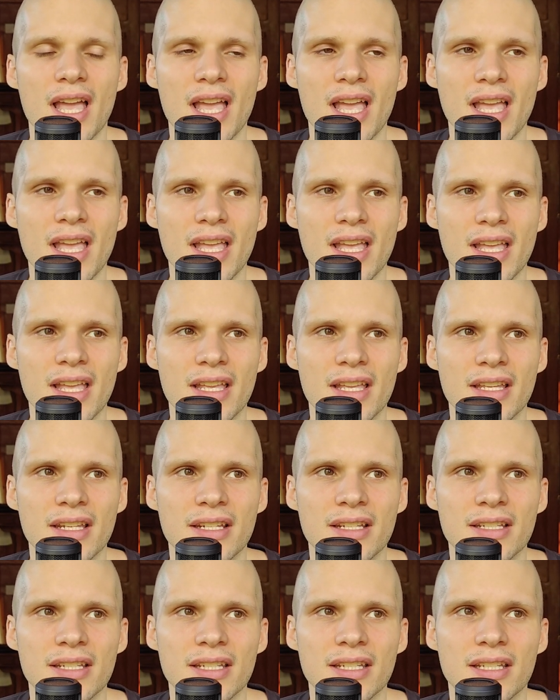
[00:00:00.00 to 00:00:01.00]

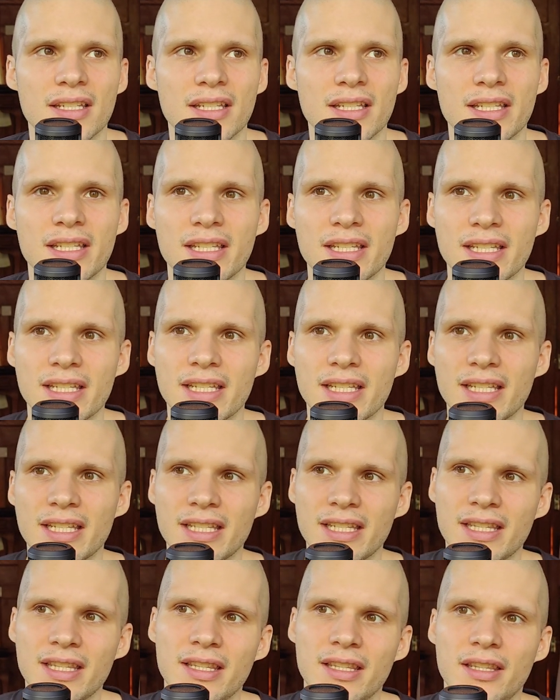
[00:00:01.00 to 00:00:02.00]
and
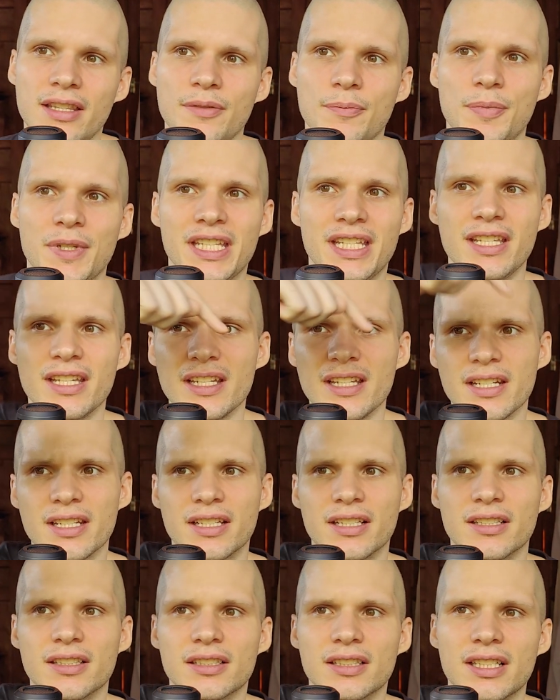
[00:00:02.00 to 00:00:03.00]
in the
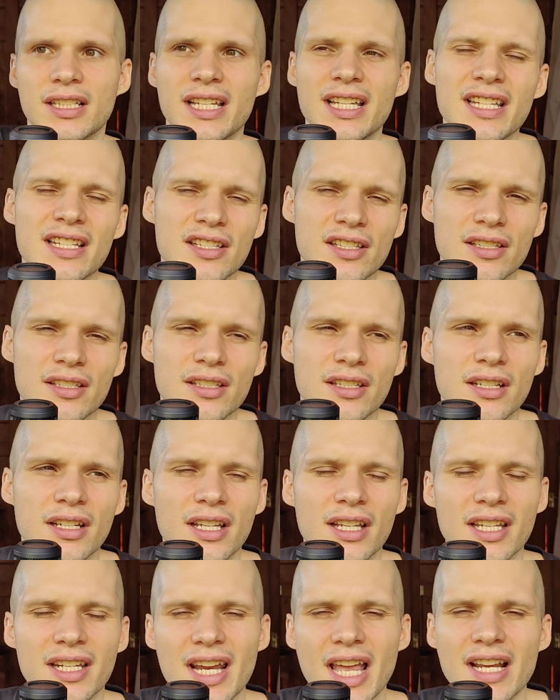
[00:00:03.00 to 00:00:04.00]
beginning, it's
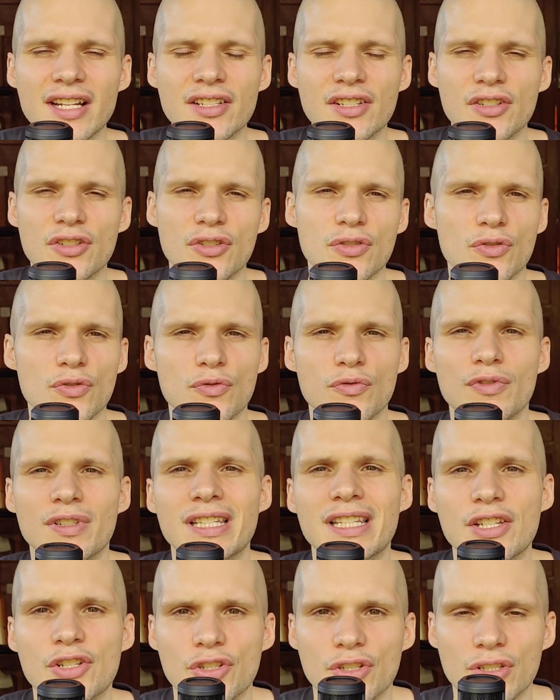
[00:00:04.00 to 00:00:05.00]
connected to
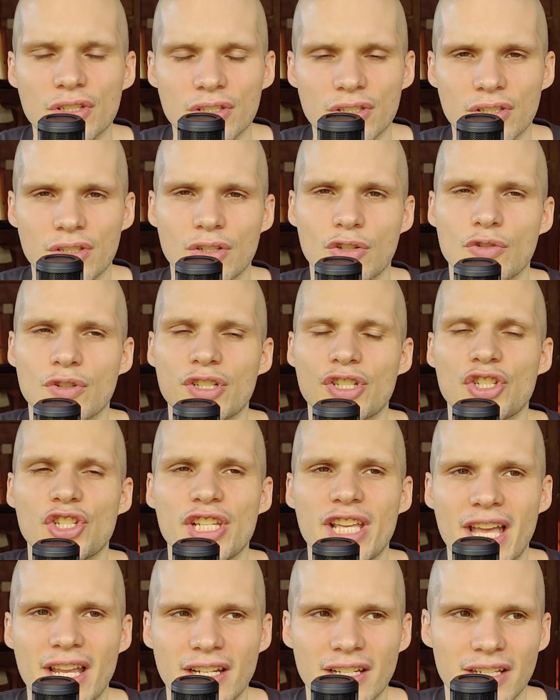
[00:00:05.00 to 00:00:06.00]
religion, to
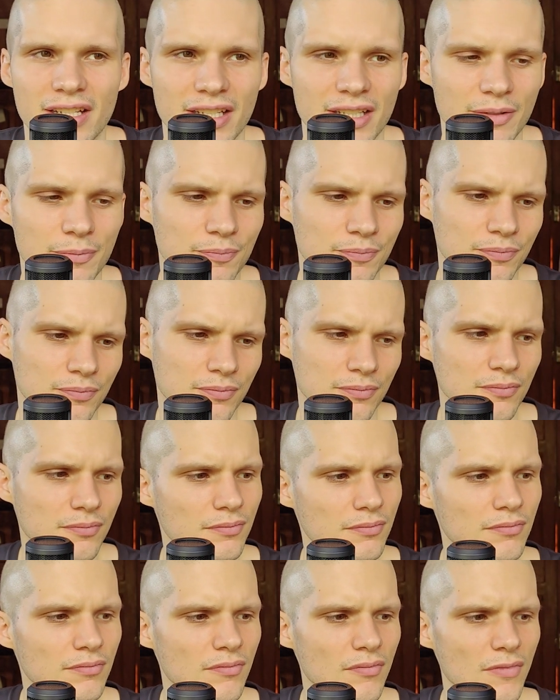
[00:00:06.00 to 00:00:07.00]
Christianity.
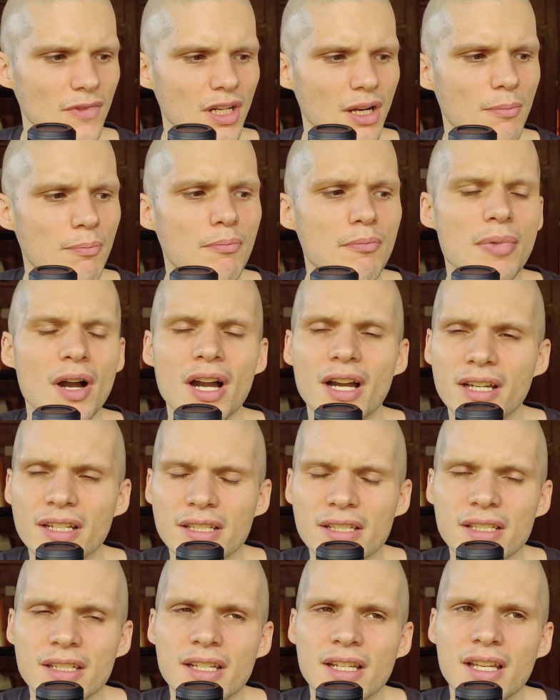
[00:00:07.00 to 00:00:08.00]

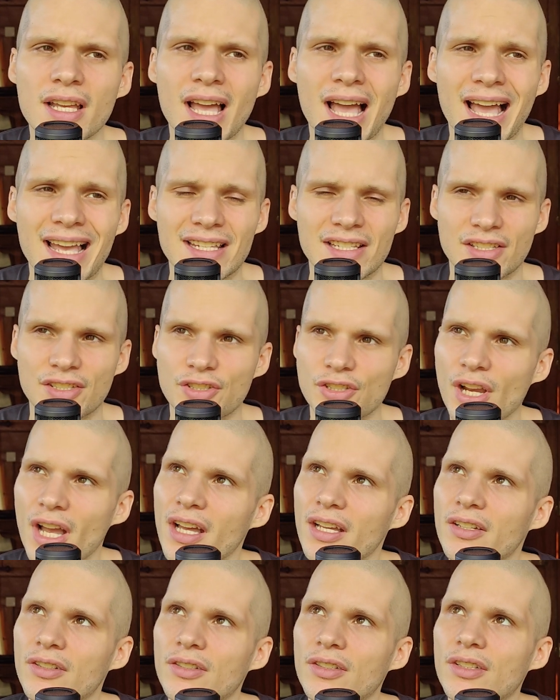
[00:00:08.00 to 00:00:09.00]
But as a
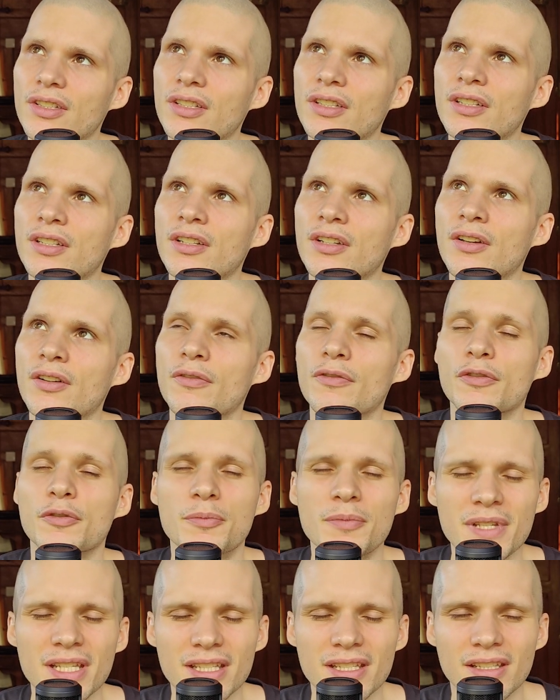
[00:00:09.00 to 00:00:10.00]
child, for
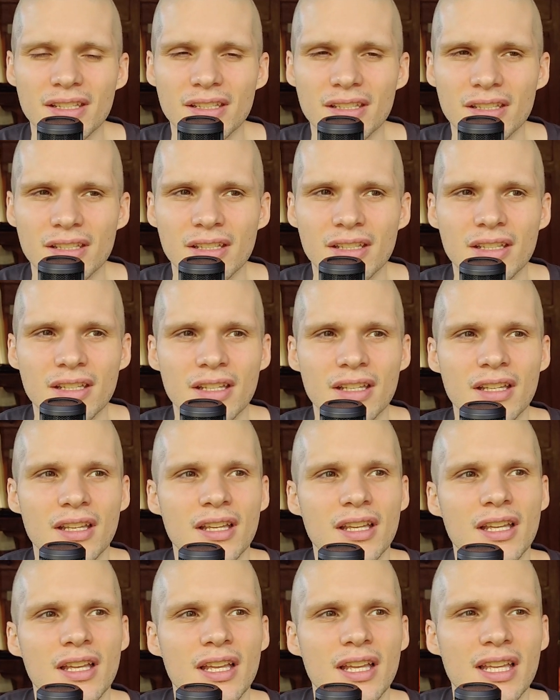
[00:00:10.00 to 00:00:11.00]
me,
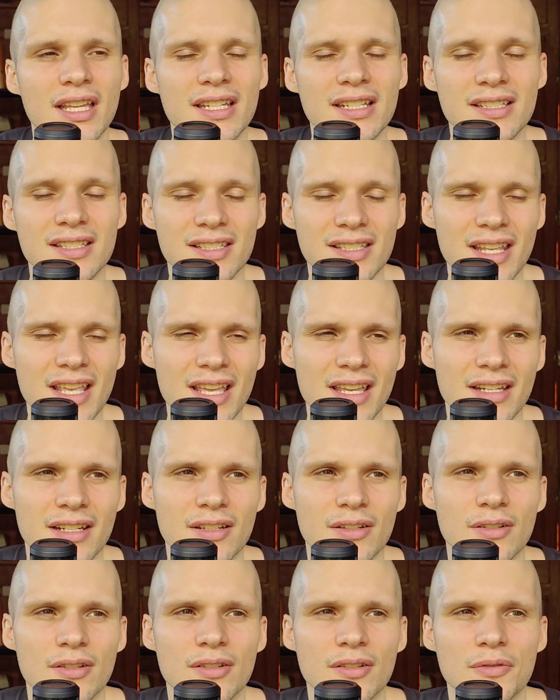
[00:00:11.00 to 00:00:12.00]

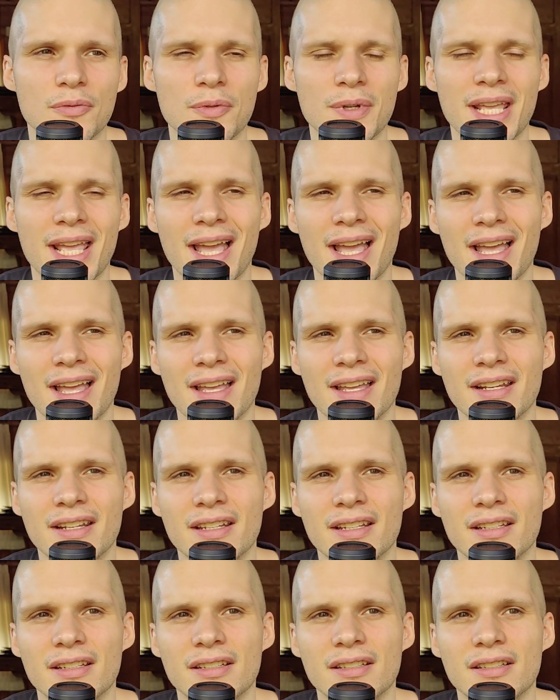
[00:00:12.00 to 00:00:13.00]
instead, we
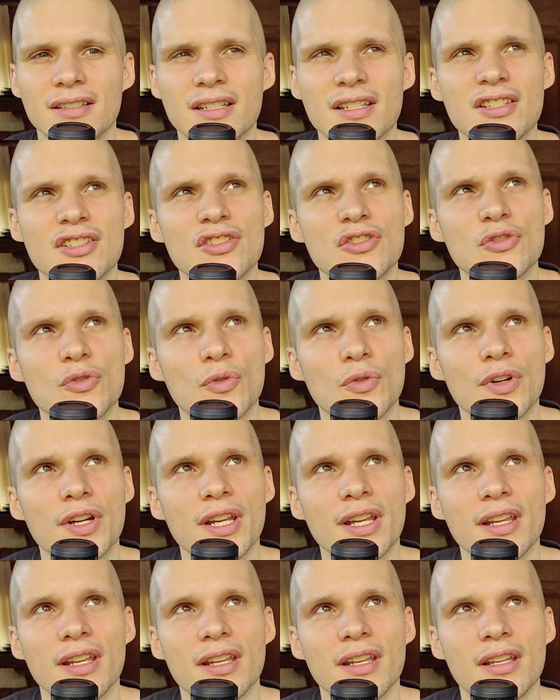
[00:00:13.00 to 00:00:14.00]
had a
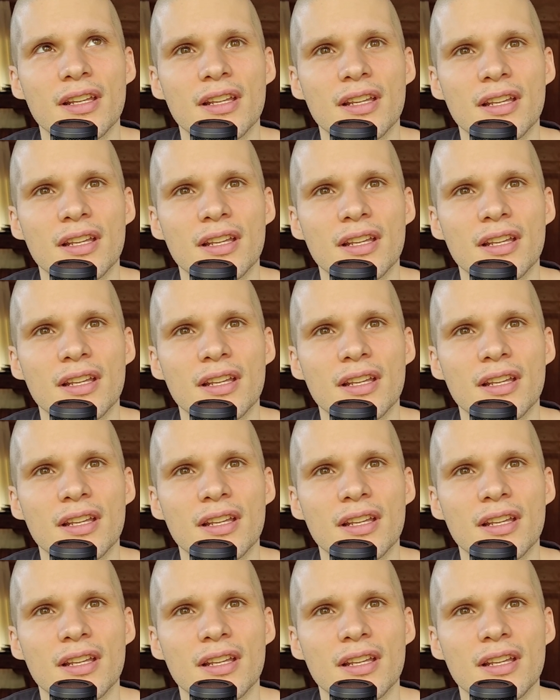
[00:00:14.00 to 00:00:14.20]
story.